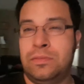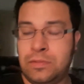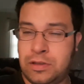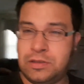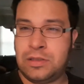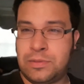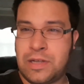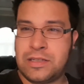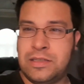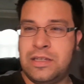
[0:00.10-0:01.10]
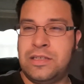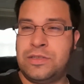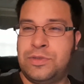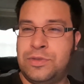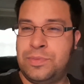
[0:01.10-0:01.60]
What is up, guys? Hey,
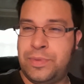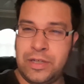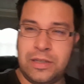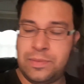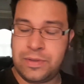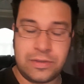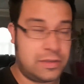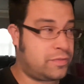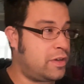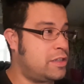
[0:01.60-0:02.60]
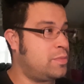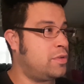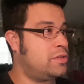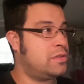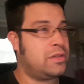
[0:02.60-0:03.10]
it's Big Business Price.
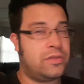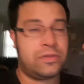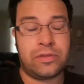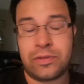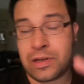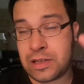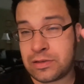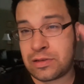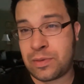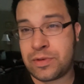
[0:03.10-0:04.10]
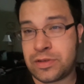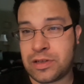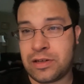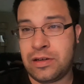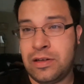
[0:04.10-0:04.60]
Boy, YouTube 333. Like, subscribe, and
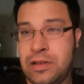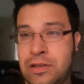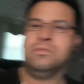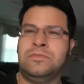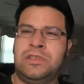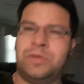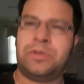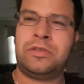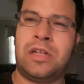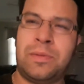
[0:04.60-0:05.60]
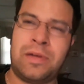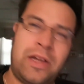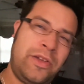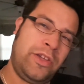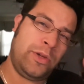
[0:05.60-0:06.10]
share. Today, we're going to talk about how
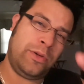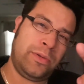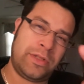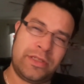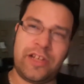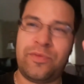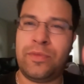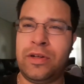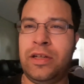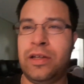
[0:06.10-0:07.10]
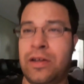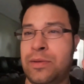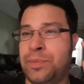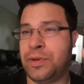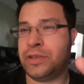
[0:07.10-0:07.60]
you can save money on a
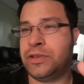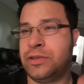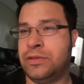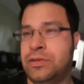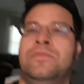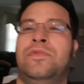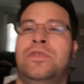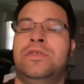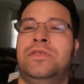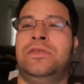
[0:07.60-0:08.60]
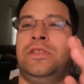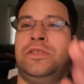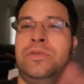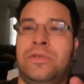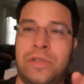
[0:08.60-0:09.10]
budget. First, you need
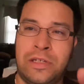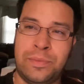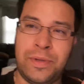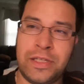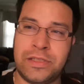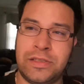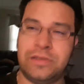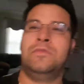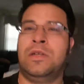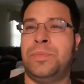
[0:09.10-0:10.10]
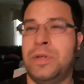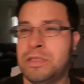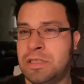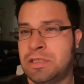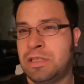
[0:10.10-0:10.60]
to create a budget. A
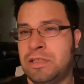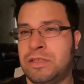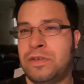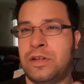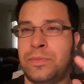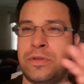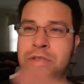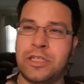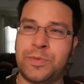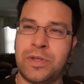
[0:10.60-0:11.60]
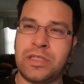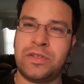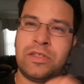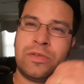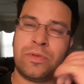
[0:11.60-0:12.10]
budget is a list of all your monthly
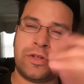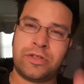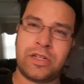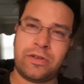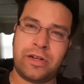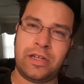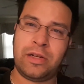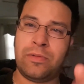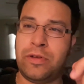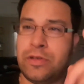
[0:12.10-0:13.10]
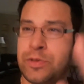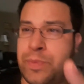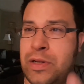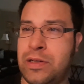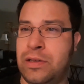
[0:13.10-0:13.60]
expenses, what you're generating, and what you're
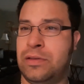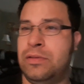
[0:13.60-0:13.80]
spending.